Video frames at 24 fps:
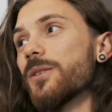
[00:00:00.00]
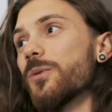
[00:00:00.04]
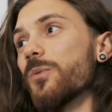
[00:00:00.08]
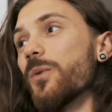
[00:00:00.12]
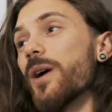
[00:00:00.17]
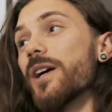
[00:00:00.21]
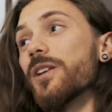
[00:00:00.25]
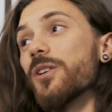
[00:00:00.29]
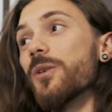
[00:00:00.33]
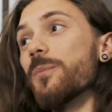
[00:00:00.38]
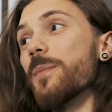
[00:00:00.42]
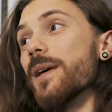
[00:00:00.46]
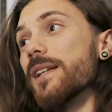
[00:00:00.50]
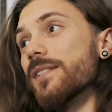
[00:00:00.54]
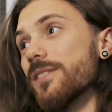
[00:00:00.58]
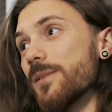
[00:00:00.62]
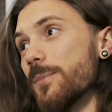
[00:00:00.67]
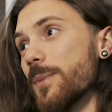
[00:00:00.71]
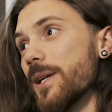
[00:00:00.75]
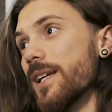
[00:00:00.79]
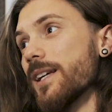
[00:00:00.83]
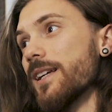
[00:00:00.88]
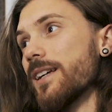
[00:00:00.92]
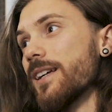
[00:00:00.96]
where you're meant
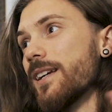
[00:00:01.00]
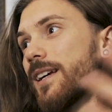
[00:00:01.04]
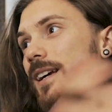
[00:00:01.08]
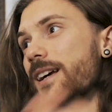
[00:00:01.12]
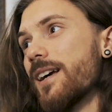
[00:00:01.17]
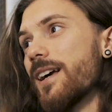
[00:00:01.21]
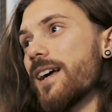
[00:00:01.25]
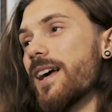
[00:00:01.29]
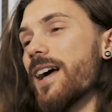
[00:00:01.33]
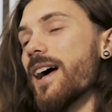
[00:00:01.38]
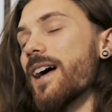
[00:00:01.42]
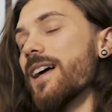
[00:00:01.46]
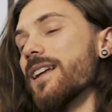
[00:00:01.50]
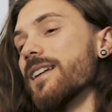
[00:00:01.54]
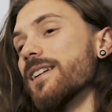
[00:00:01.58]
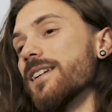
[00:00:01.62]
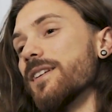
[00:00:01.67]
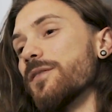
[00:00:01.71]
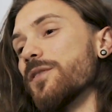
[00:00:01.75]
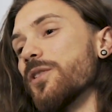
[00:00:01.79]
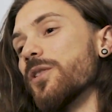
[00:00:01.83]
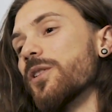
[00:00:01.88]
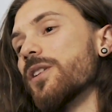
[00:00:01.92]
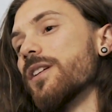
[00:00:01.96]
to be.
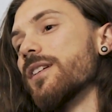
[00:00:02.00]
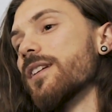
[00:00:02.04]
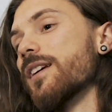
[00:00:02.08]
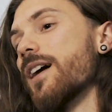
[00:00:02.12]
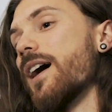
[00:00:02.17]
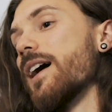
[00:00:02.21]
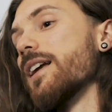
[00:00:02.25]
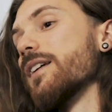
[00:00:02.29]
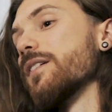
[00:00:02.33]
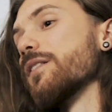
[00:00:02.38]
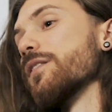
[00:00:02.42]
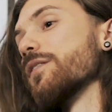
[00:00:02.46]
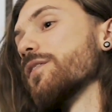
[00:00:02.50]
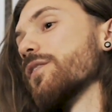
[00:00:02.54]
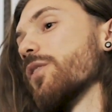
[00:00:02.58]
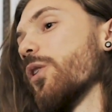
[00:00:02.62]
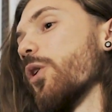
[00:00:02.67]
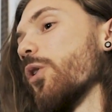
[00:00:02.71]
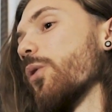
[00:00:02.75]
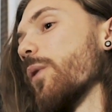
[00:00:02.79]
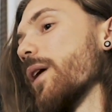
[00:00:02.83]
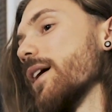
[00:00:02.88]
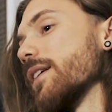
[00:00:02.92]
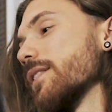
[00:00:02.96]
And if you can kind of
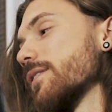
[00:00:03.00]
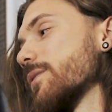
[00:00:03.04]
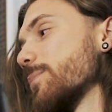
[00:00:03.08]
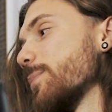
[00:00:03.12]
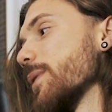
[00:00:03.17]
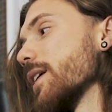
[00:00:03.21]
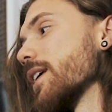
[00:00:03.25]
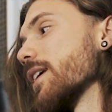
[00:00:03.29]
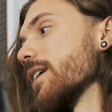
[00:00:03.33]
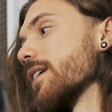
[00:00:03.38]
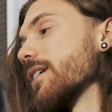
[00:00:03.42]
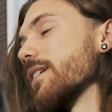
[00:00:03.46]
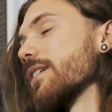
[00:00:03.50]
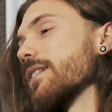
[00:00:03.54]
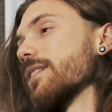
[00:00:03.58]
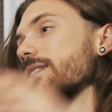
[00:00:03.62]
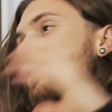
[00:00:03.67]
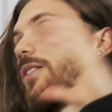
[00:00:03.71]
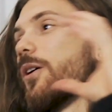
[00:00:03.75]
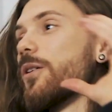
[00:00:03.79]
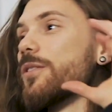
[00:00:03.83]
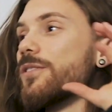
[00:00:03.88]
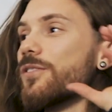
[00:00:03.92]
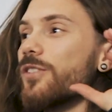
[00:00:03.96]
always be
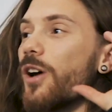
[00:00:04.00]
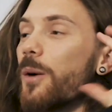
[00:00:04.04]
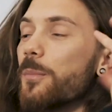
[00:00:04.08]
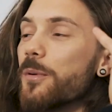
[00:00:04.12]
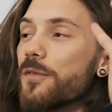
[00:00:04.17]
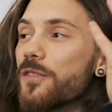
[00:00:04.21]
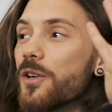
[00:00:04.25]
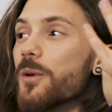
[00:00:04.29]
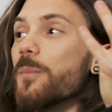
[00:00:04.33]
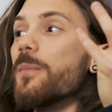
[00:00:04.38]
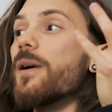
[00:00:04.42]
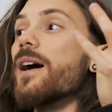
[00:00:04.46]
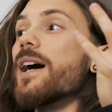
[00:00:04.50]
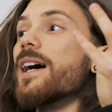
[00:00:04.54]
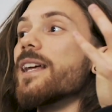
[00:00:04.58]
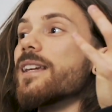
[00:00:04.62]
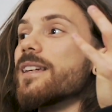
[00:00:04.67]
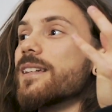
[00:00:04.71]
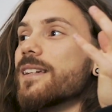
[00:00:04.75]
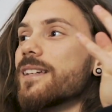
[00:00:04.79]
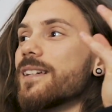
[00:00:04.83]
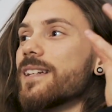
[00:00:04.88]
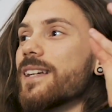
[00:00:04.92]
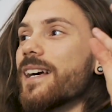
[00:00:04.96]
on top of your
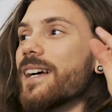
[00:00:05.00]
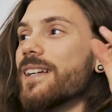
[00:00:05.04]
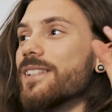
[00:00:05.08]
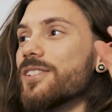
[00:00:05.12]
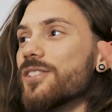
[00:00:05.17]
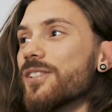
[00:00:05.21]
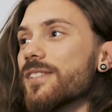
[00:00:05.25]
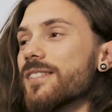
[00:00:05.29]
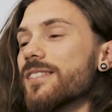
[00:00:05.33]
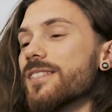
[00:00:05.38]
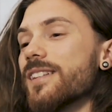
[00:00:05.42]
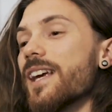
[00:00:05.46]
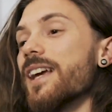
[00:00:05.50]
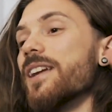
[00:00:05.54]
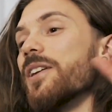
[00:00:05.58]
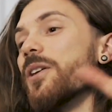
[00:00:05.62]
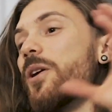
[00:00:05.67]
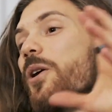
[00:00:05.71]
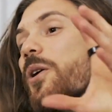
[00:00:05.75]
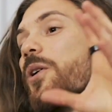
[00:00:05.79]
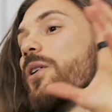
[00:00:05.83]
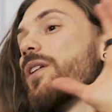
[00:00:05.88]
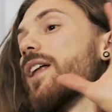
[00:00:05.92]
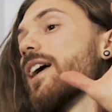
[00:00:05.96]
mind and just say,
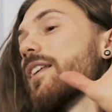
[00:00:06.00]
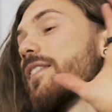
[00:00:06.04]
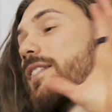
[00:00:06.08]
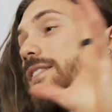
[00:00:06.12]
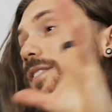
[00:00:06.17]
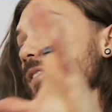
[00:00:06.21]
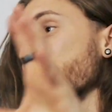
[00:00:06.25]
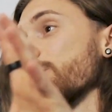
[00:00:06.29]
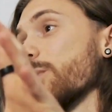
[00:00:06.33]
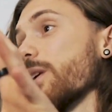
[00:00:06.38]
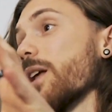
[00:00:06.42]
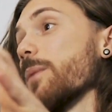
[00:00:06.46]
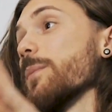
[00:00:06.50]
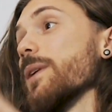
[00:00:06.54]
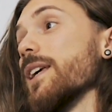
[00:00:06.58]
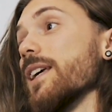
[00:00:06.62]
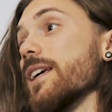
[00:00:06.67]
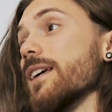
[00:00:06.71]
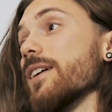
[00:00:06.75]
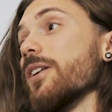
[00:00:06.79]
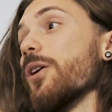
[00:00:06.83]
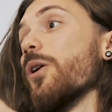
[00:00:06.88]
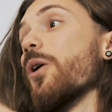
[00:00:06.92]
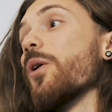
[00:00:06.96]
no, like this is what I'm
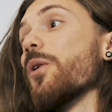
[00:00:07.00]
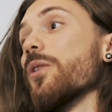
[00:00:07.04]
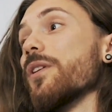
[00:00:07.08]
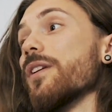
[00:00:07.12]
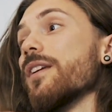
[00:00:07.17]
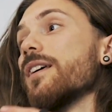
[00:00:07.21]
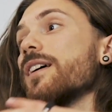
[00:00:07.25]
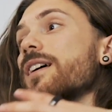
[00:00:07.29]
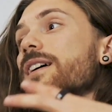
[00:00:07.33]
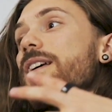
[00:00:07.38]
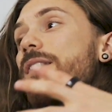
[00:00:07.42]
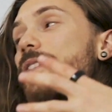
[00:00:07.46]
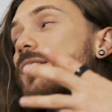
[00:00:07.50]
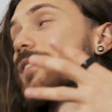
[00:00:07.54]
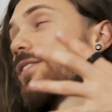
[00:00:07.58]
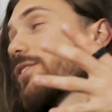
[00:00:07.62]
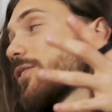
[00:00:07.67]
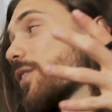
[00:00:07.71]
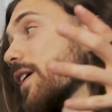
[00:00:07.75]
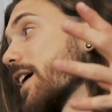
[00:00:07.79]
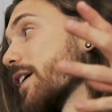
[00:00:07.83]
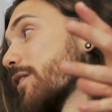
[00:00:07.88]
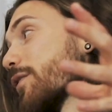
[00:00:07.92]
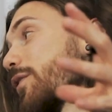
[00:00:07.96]
here on the
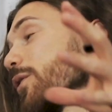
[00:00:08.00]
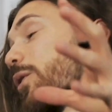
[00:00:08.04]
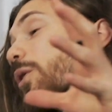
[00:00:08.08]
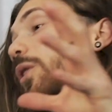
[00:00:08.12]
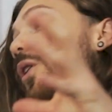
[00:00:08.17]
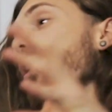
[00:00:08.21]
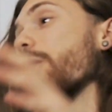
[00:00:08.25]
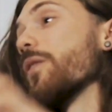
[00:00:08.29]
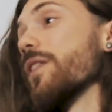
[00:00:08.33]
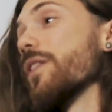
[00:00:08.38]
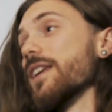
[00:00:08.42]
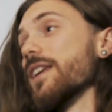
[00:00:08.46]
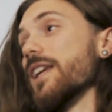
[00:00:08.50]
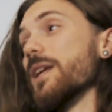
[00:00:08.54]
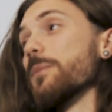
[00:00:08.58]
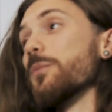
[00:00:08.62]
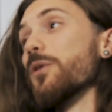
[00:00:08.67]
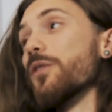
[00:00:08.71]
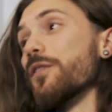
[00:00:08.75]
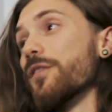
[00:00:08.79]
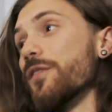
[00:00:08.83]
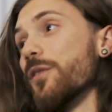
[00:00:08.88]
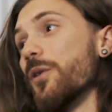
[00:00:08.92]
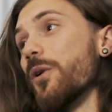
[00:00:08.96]
screen for,
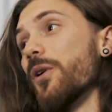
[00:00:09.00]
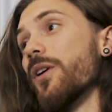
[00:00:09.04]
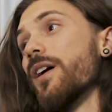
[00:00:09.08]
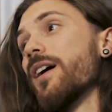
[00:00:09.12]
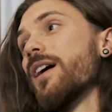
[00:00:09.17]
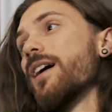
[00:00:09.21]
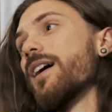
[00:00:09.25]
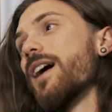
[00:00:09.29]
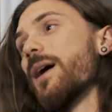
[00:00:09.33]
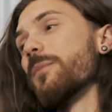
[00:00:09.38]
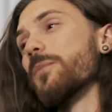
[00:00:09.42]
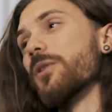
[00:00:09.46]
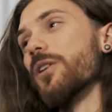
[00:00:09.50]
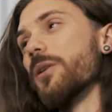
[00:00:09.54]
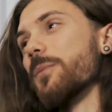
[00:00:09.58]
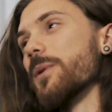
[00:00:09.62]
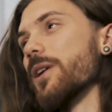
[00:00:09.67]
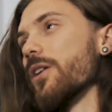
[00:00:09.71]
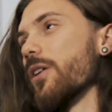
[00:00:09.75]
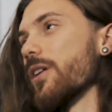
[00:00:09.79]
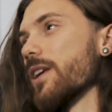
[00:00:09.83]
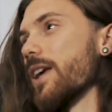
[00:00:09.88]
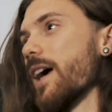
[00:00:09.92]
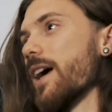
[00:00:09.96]
keyboard for, I'm going to
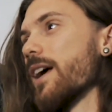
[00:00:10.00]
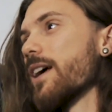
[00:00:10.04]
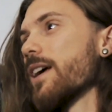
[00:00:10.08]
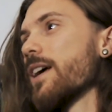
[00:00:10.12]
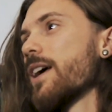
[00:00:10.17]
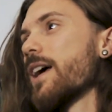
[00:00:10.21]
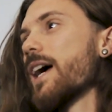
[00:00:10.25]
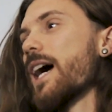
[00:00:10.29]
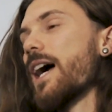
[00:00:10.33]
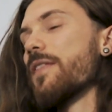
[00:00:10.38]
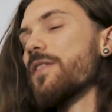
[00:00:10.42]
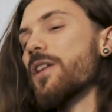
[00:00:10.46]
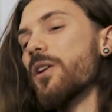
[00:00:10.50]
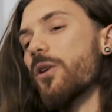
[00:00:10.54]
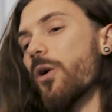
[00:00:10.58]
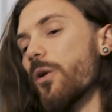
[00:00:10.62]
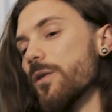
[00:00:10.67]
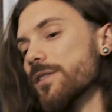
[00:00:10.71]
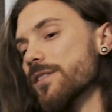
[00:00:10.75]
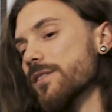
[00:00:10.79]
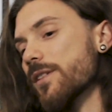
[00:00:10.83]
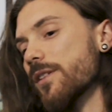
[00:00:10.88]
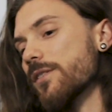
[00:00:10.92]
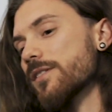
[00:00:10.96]
be okay. And then
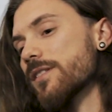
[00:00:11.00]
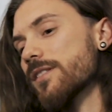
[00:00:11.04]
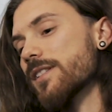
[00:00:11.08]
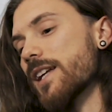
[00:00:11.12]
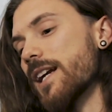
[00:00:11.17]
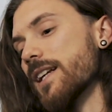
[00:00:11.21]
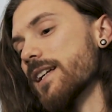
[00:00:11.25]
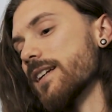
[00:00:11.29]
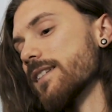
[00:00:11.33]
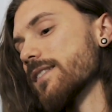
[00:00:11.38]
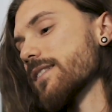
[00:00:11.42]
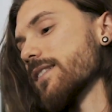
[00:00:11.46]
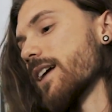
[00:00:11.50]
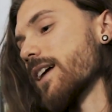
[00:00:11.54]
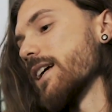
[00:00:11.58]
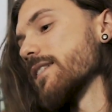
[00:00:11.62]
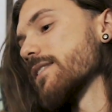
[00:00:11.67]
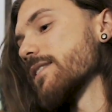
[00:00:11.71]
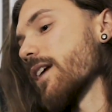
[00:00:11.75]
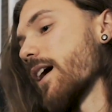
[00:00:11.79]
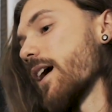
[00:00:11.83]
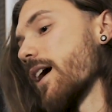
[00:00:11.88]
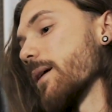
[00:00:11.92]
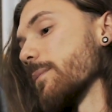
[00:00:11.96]
also setting
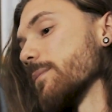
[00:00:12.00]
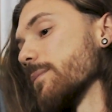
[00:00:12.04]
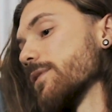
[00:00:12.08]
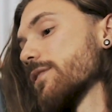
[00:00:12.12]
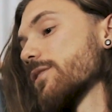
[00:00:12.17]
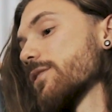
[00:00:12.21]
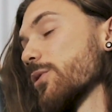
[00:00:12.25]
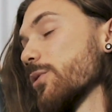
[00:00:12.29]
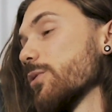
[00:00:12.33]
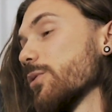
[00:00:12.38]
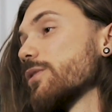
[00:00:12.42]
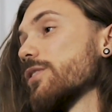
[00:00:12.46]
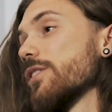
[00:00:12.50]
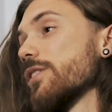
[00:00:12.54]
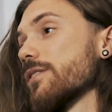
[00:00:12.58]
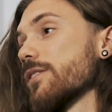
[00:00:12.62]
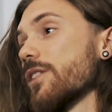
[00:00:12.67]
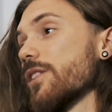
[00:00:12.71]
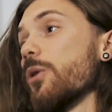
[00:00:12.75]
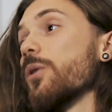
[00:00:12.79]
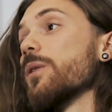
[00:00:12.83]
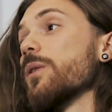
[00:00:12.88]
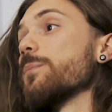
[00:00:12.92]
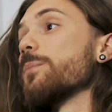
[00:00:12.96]
aside time to
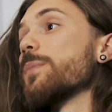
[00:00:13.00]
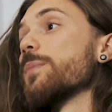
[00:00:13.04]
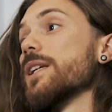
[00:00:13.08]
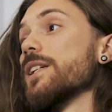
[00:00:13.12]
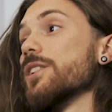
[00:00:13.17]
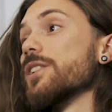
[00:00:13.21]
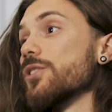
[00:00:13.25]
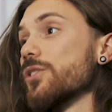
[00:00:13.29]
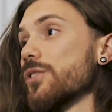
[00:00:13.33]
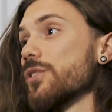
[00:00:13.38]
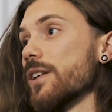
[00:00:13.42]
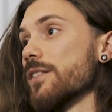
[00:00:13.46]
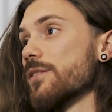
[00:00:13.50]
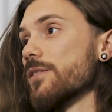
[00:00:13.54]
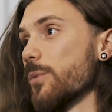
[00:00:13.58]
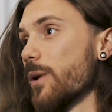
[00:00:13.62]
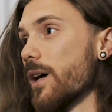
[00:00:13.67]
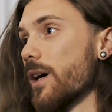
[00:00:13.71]
just go and binge as